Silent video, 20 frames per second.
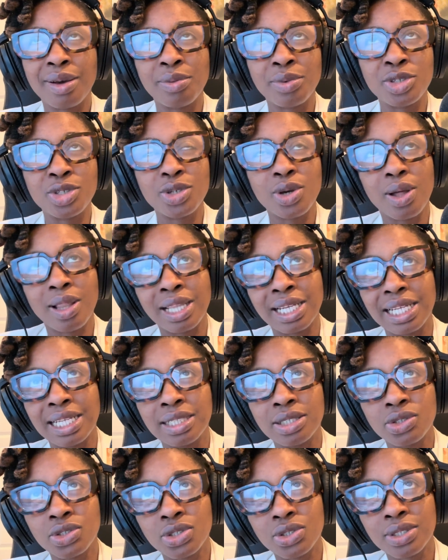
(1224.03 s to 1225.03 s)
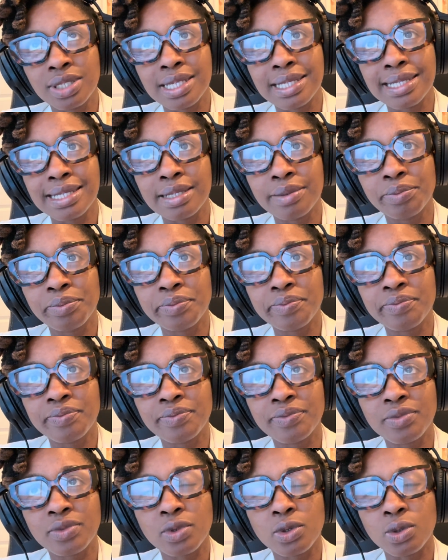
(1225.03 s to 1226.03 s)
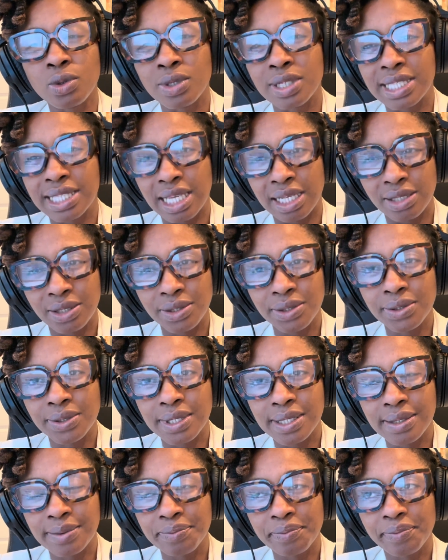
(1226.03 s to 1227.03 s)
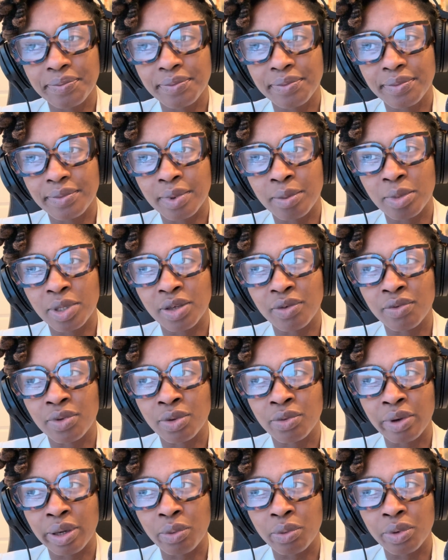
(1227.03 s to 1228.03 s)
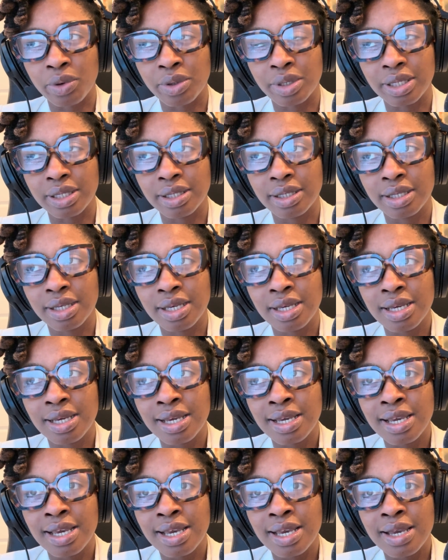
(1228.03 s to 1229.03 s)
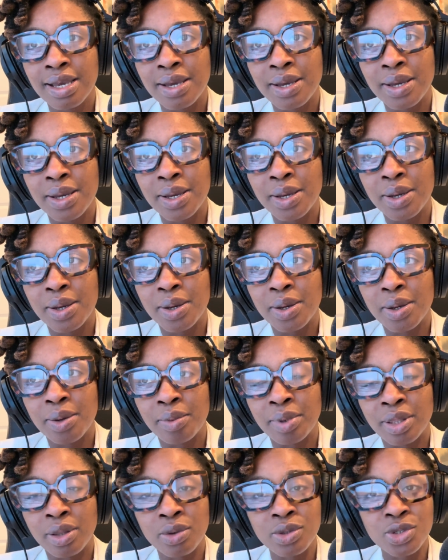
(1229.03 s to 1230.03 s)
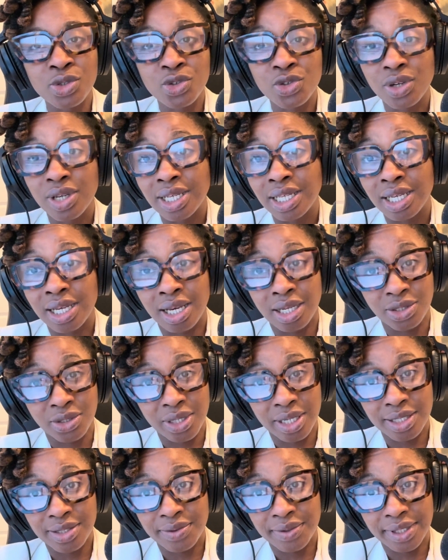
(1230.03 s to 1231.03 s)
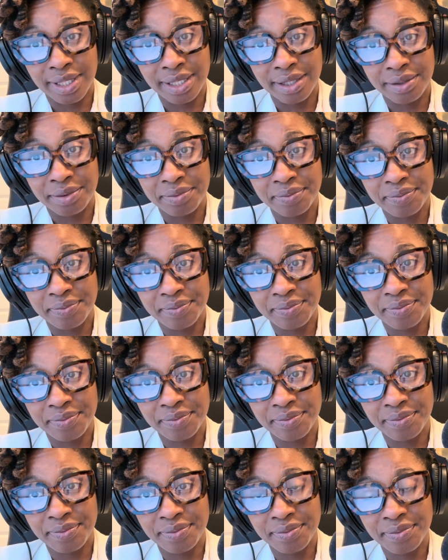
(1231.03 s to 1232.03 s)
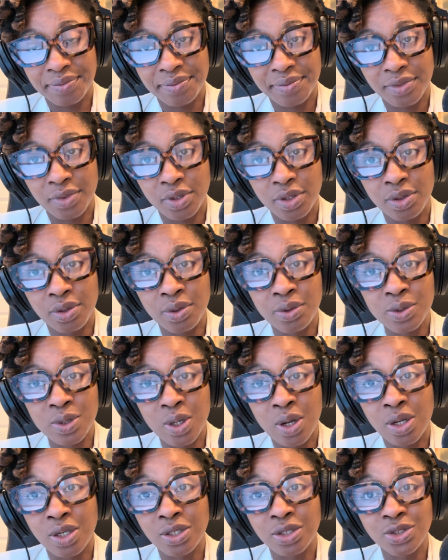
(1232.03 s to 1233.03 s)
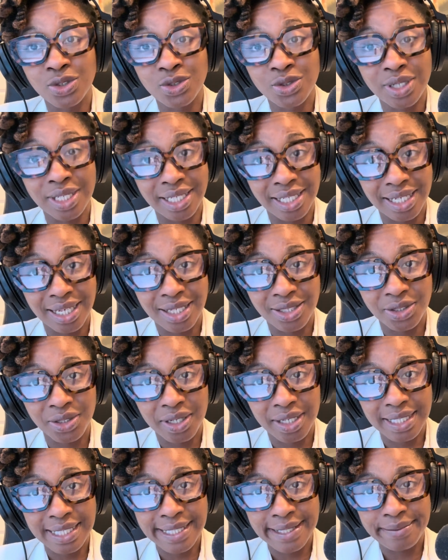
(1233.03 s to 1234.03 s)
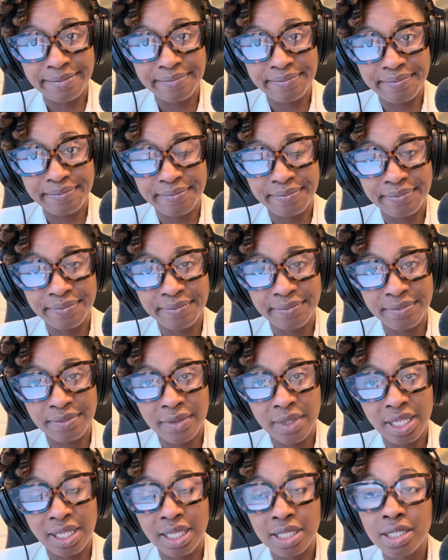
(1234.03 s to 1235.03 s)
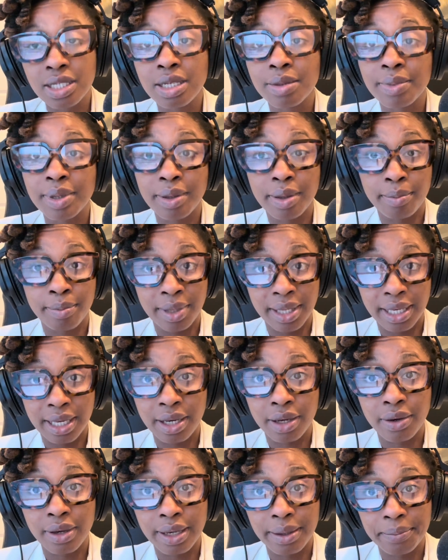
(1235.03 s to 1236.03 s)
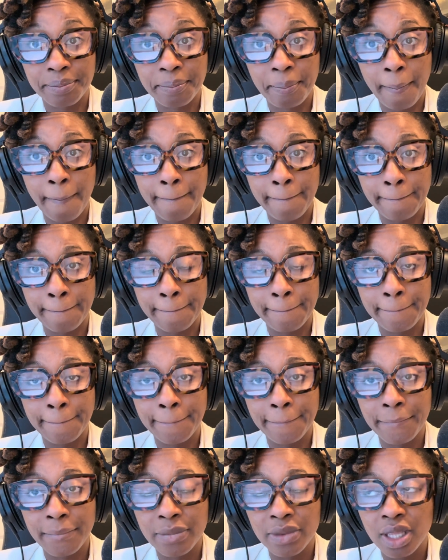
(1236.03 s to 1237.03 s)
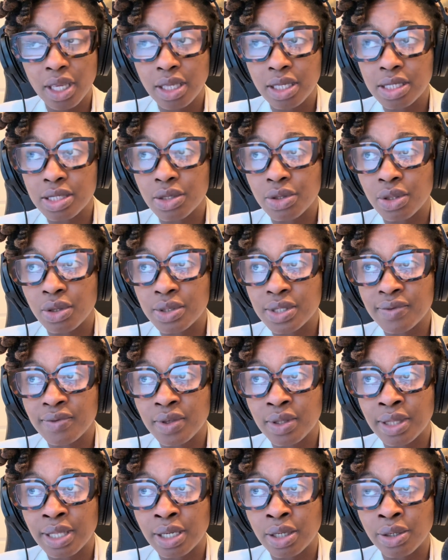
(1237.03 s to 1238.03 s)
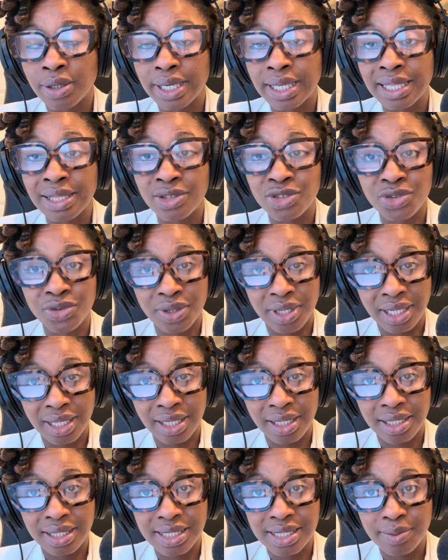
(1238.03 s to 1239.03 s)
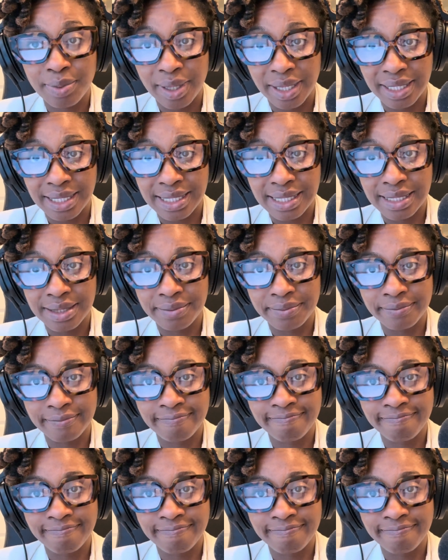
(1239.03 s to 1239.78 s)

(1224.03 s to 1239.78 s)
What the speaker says: would you call it industries or sectors? I'm looking for the right word. But those are training contracts right there. Those are training contracts. That's going to be a big area. So those of you that are in the training space,